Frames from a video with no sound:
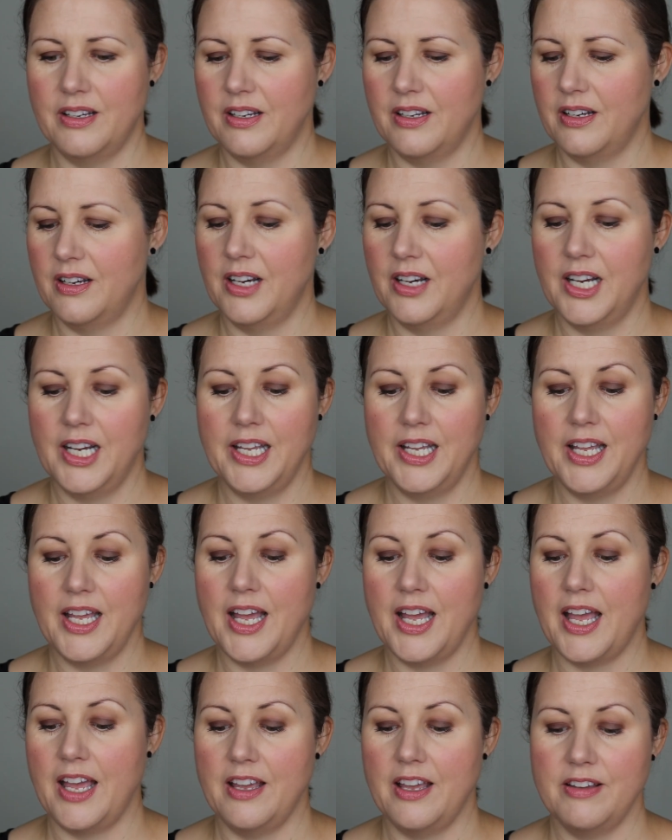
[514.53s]
I
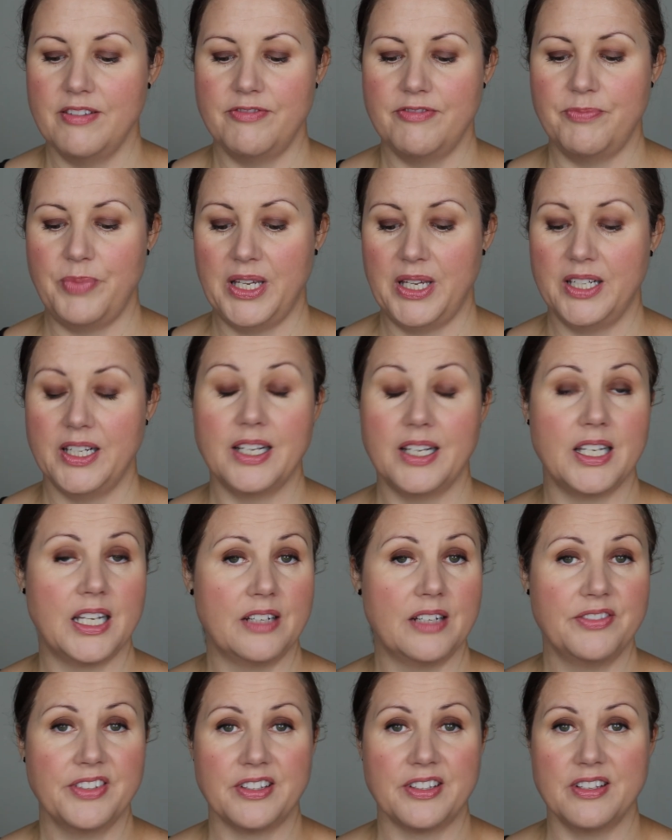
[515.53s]
have been
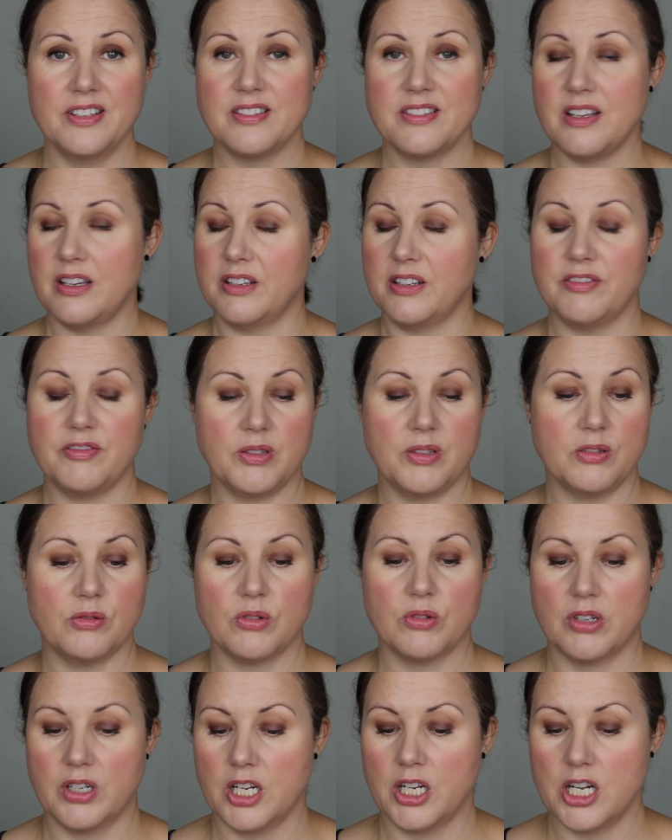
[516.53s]
loving this. I've been
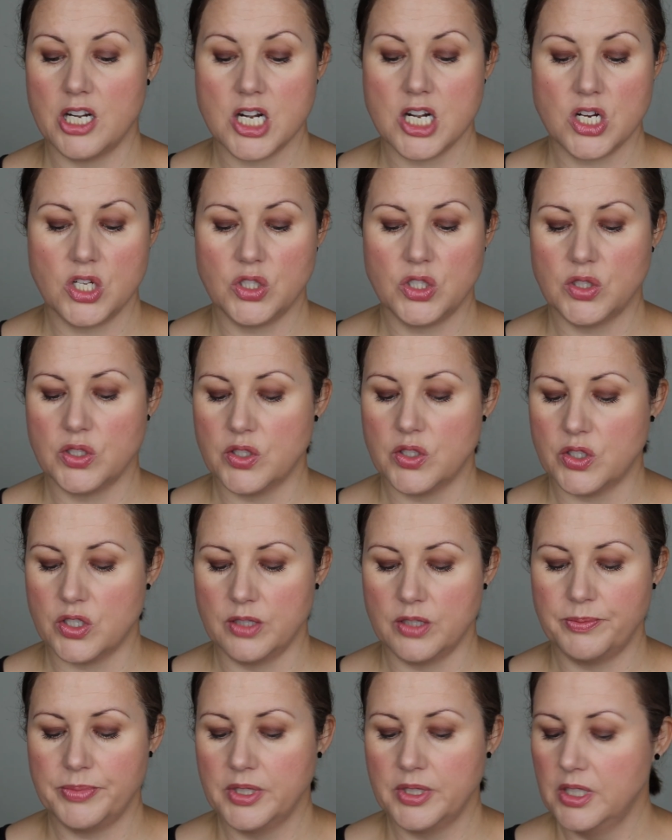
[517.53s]
wearing it
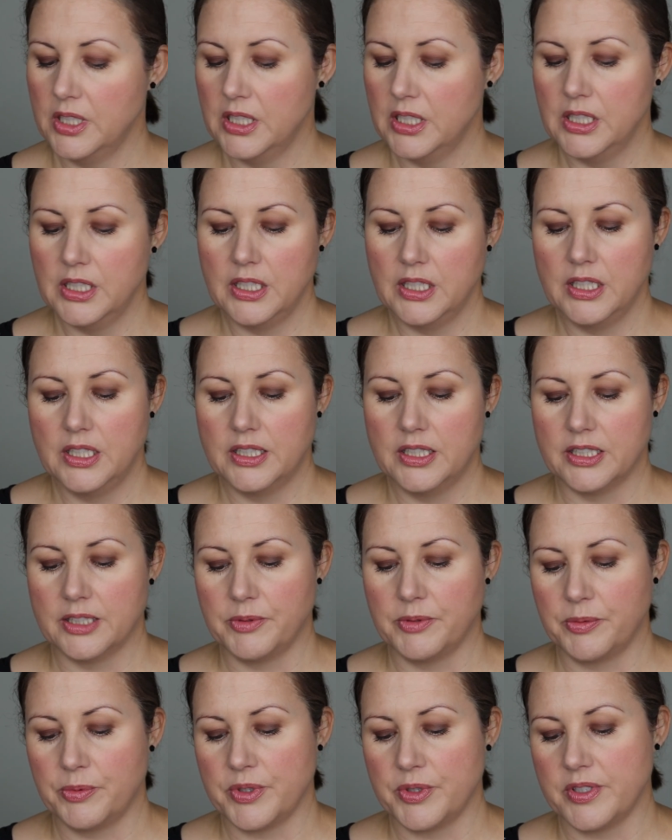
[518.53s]
non-stop. Let
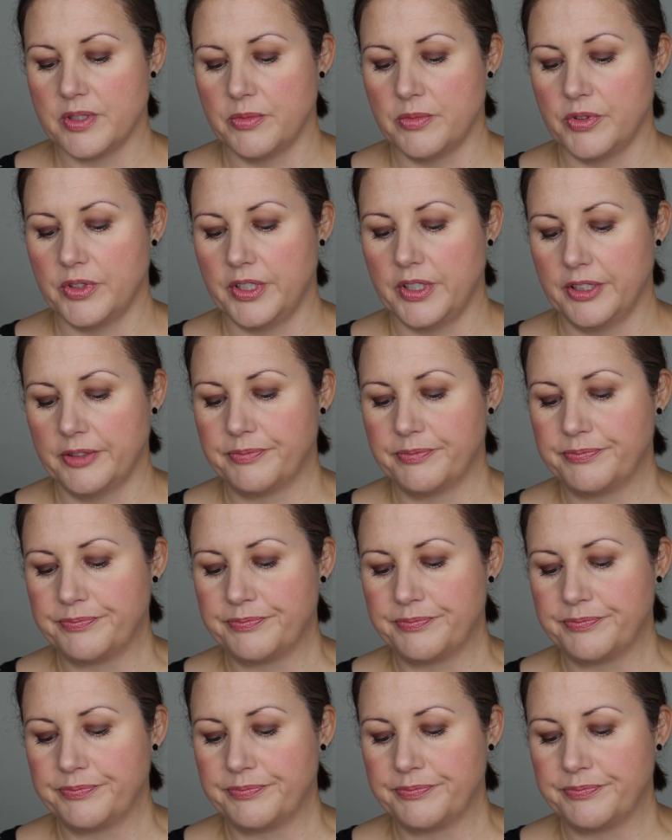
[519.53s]
me put some on here.